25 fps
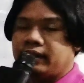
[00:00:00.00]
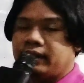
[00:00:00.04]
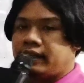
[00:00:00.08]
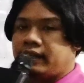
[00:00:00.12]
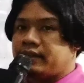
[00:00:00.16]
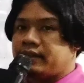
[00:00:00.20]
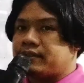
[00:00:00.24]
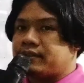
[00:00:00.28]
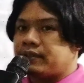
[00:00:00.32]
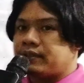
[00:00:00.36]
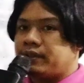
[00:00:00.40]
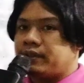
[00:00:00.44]

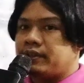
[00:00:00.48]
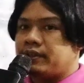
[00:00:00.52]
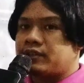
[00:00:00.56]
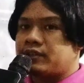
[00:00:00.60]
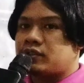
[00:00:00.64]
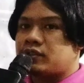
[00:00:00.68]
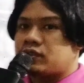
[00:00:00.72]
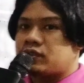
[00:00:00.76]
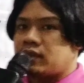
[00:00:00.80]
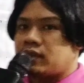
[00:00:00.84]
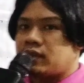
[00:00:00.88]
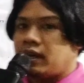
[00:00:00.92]

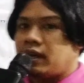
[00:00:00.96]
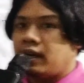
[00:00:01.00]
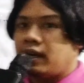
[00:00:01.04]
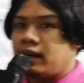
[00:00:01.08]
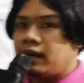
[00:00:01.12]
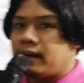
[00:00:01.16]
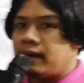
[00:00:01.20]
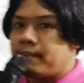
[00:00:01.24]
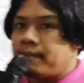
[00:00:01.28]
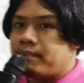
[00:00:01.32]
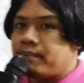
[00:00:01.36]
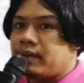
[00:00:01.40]
research,
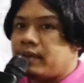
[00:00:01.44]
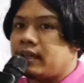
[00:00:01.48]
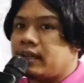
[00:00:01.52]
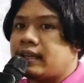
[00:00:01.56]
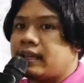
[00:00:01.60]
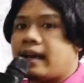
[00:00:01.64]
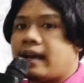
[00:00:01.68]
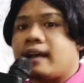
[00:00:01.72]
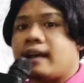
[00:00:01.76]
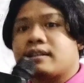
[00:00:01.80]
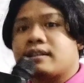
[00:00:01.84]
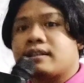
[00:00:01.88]

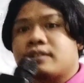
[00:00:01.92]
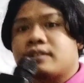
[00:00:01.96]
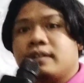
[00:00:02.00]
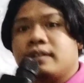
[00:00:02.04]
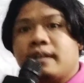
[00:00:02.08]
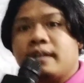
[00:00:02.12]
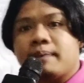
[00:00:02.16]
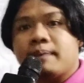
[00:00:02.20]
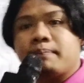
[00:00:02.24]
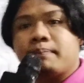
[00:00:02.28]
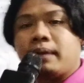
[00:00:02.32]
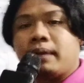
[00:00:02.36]
it
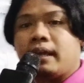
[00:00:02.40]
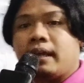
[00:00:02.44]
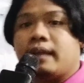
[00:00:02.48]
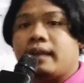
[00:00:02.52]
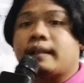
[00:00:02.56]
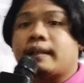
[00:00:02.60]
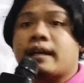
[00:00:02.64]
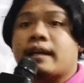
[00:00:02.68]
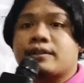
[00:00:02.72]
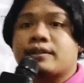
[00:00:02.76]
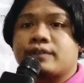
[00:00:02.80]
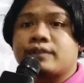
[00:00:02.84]
actually
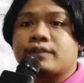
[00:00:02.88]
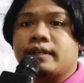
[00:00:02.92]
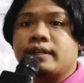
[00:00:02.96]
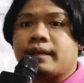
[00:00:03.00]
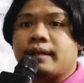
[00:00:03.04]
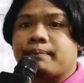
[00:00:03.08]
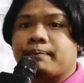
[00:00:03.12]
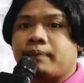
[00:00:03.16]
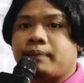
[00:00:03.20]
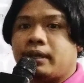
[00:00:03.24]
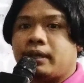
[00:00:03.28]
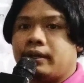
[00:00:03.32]

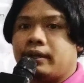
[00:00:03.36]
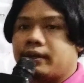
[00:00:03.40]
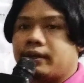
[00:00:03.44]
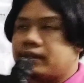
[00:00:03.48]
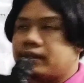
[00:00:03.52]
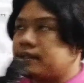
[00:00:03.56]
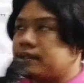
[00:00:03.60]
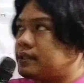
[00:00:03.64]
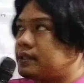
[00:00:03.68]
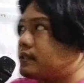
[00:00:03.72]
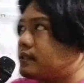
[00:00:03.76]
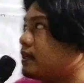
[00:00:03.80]

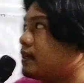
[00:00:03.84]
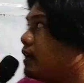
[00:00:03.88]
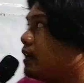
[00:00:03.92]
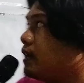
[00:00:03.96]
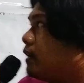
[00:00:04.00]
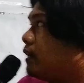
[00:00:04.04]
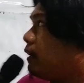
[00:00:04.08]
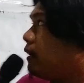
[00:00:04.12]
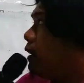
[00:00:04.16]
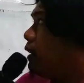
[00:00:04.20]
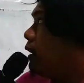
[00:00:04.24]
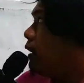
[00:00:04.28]
appears
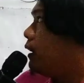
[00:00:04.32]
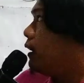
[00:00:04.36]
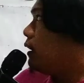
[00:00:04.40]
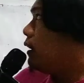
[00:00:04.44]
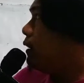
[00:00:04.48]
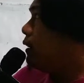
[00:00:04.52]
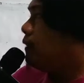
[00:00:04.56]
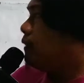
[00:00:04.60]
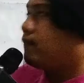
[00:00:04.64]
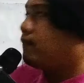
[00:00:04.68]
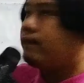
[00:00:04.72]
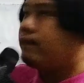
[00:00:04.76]

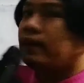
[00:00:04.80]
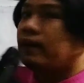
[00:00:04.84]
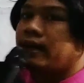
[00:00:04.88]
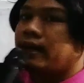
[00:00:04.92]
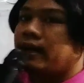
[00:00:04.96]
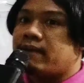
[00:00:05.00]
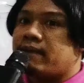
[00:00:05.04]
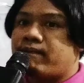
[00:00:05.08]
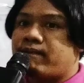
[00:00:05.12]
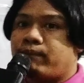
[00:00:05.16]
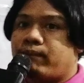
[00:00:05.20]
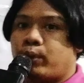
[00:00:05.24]
in
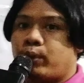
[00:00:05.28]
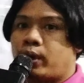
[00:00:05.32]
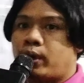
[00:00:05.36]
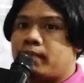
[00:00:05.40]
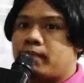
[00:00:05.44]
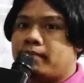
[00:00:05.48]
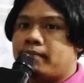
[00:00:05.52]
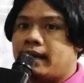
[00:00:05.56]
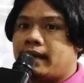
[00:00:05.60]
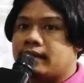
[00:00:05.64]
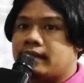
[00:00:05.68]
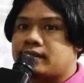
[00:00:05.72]
5
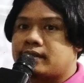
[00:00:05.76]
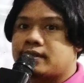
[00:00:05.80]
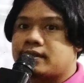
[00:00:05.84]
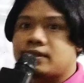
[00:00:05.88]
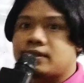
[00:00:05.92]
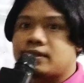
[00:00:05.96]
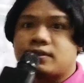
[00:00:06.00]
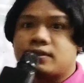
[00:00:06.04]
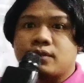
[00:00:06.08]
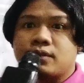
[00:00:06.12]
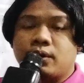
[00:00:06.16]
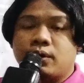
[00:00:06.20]

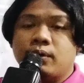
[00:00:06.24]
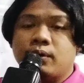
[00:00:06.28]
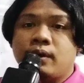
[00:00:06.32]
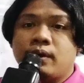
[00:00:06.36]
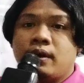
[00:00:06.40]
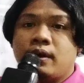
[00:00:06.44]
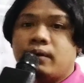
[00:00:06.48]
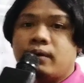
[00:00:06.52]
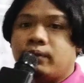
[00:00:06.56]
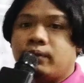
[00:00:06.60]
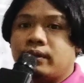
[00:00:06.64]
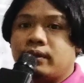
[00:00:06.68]
formats. So
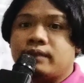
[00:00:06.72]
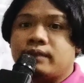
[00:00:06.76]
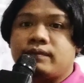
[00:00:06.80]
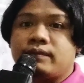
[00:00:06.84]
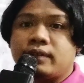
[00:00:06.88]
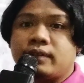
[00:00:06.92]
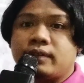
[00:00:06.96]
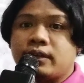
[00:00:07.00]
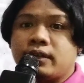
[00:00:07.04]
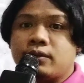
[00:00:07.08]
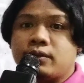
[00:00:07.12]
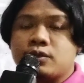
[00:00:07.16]
one
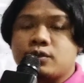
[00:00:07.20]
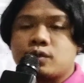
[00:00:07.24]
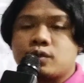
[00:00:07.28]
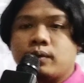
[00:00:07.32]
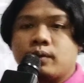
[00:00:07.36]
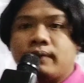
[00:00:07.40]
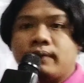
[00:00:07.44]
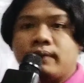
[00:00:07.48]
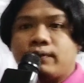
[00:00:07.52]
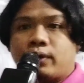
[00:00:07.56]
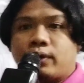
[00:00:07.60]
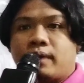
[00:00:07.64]
of the
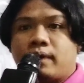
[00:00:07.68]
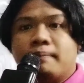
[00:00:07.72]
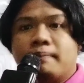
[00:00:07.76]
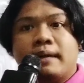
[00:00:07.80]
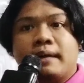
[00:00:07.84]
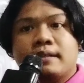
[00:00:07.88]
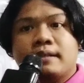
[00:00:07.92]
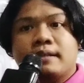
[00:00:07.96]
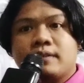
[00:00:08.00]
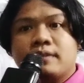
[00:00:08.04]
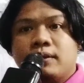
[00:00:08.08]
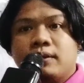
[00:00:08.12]
usual
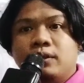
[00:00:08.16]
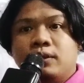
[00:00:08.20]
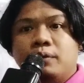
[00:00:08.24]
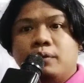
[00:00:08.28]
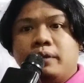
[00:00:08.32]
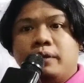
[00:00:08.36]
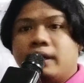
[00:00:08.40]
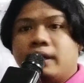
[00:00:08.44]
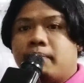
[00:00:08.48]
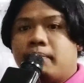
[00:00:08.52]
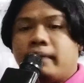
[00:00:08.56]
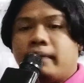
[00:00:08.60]
formats in
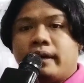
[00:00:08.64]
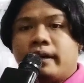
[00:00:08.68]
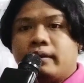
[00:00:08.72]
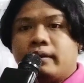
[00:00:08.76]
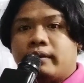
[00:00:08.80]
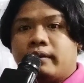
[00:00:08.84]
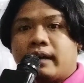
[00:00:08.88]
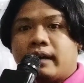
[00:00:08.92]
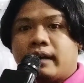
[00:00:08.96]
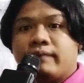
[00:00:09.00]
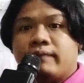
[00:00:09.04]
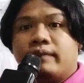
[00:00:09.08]
doing a
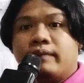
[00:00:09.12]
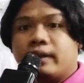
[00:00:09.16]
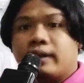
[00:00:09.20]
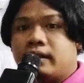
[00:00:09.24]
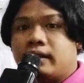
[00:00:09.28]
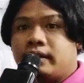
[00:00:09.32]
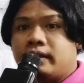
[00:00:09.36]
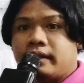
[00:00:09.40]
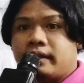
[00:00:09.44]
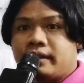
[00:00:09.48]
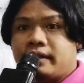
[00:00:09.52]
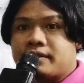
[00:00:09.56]

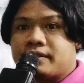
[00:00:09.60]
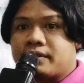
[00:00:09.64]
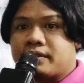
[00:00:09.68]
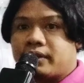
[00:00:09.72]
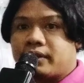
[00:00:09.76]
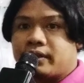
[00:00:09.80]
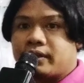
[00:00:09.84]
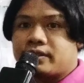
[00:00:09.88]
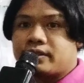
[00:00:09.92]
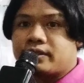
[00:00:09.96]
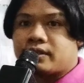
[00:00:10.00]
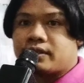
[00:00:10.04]
biographical
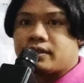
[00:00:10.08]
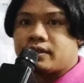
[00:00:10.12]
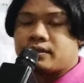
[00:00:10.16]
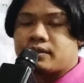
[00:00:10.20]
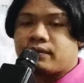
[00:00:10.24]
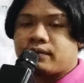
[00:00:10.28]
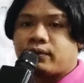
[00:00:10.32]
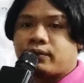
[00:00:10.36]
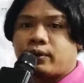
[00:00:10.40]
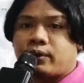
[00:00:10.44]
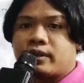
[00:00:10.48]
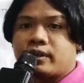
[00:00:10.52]
research is
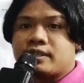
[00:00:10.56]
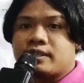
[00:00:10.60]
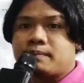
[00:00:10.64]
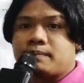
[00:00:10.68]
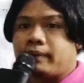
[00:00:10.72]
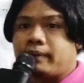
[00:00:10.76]
of course